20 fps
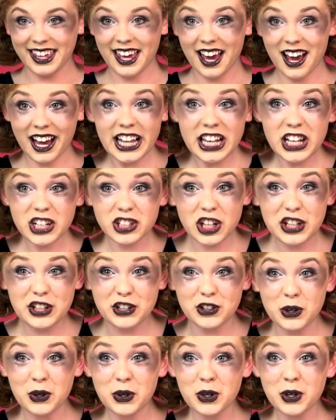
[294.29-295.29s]
Yeah, I looked
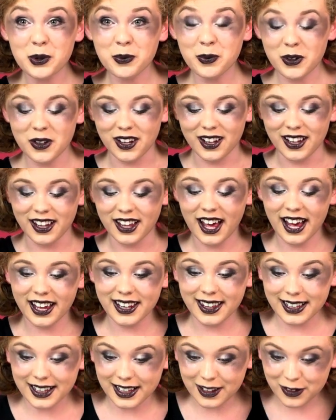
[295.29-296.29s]
adorable. I
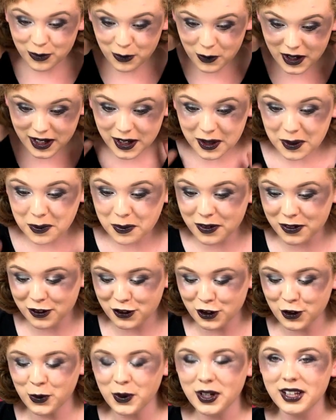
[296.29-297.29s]
think that's why I was
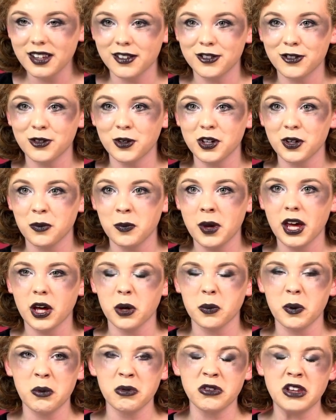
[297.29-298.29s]
doing this sort of
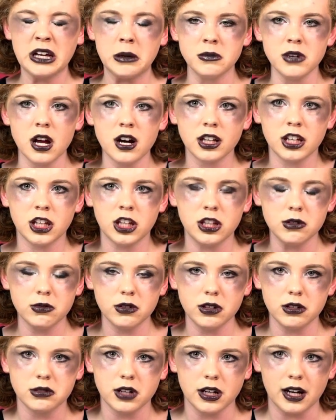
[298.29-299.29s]
makeup. I was like, I'm not cute,
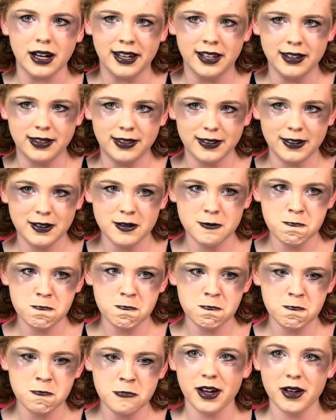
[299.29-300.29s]
you guys.
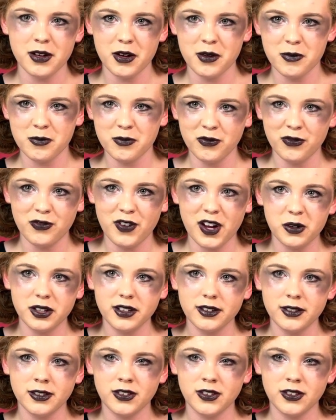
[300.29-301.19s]
very